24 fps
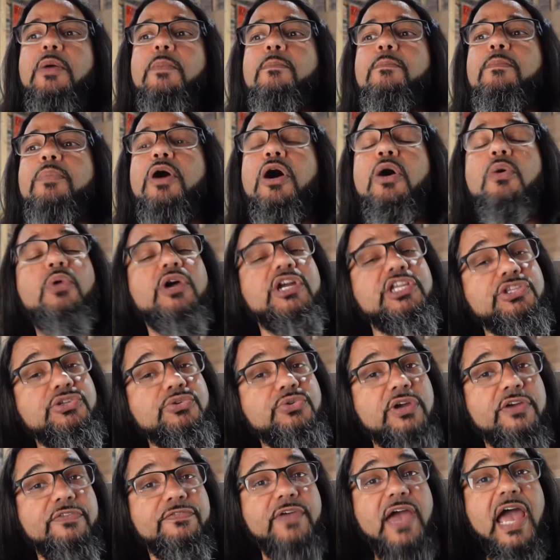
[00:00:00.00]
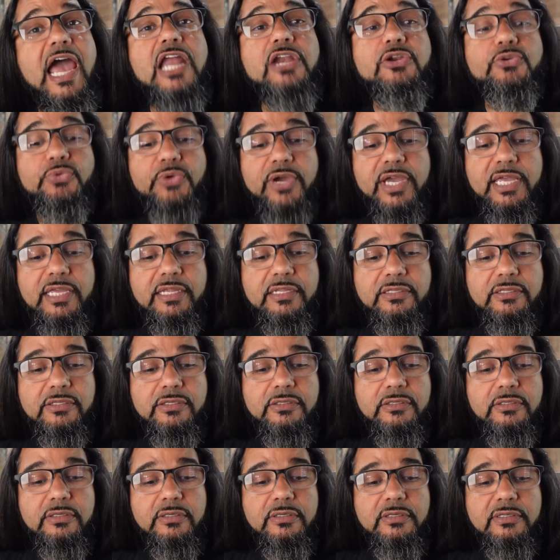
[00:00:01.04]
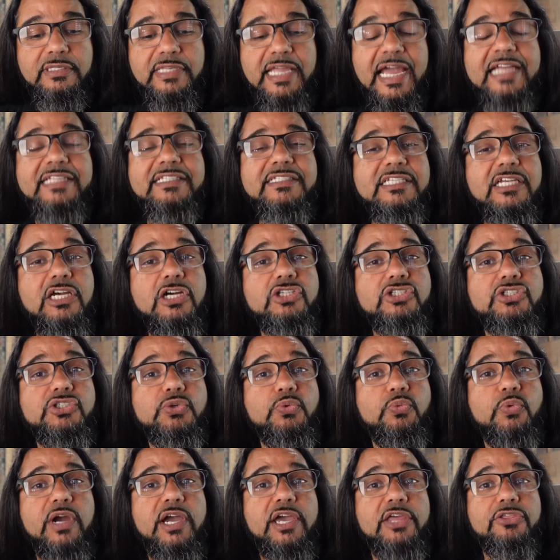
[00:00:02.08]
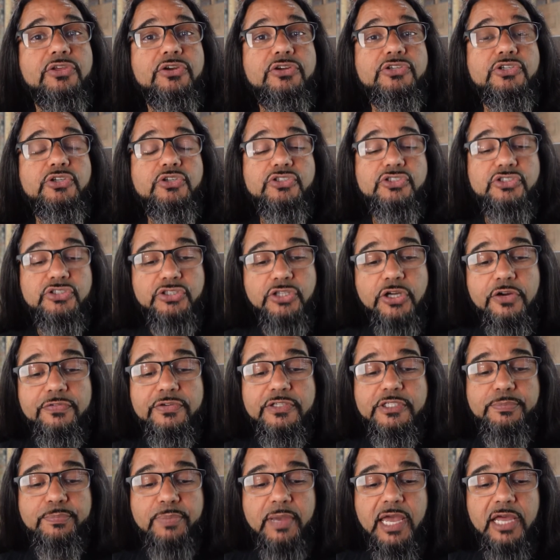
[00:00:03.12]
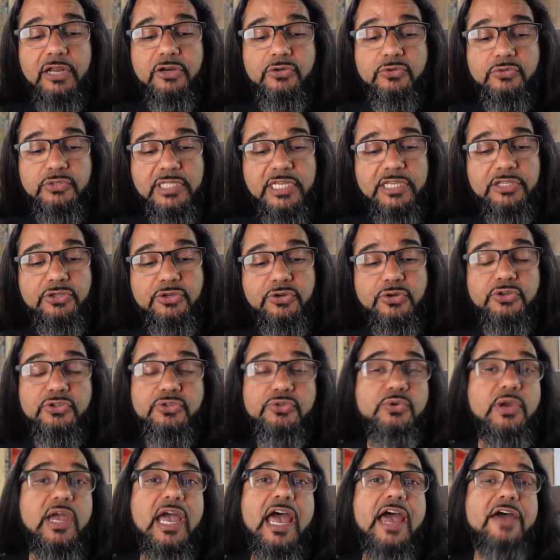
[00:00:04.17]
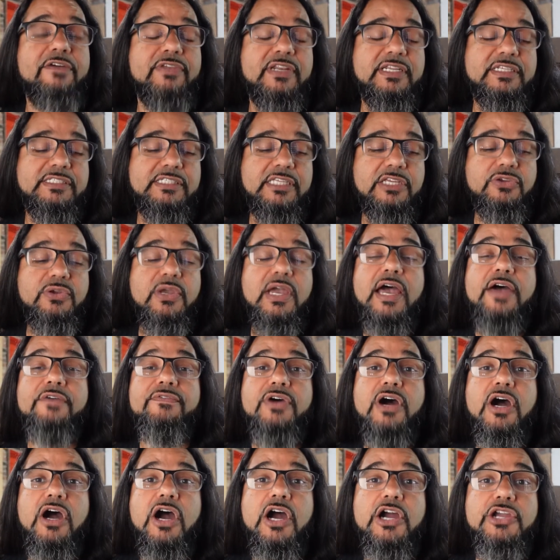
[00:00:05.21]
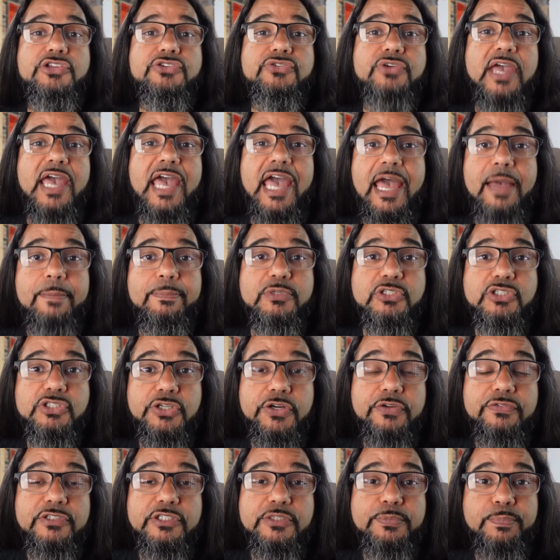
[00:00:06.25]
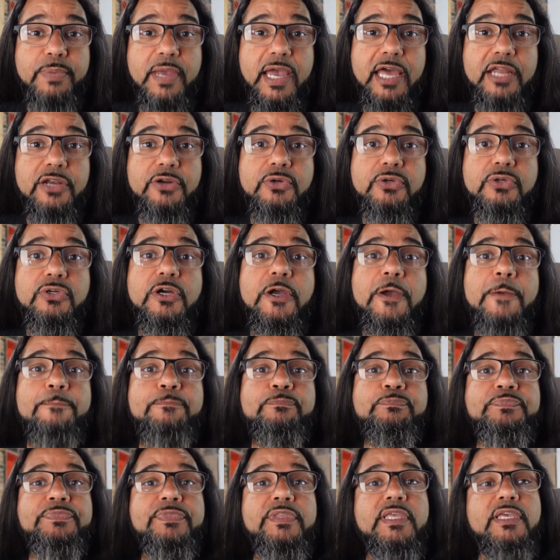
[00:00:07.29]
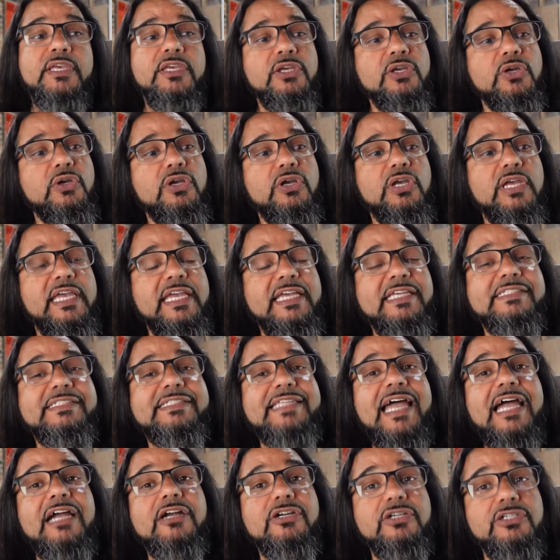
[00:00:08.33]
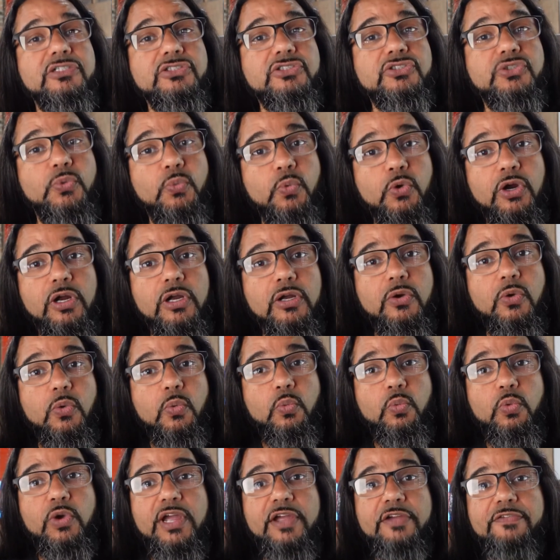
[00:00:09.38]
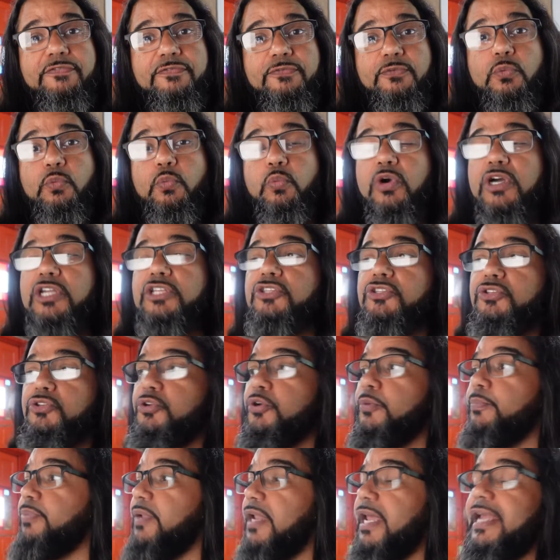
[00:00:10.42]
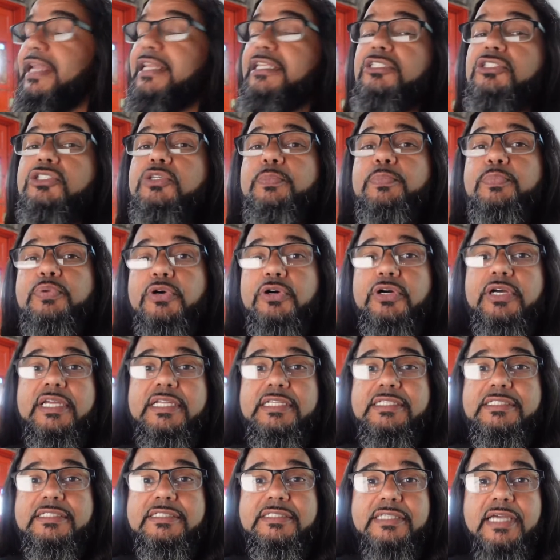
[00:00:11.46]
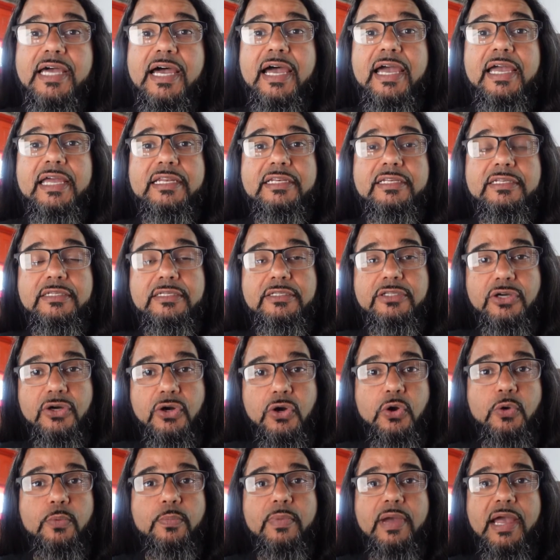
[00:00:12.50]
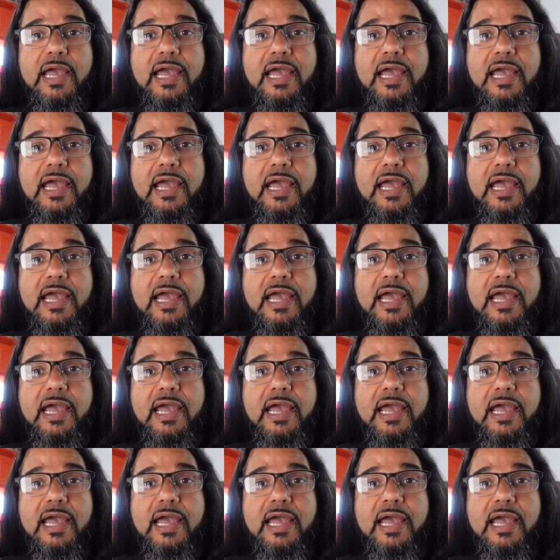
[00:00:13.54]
But when you evaluate, that tells you whether your service panel that you have, let's say you have a 100 amp service panel, is that going to work with what you're planning to put inside the home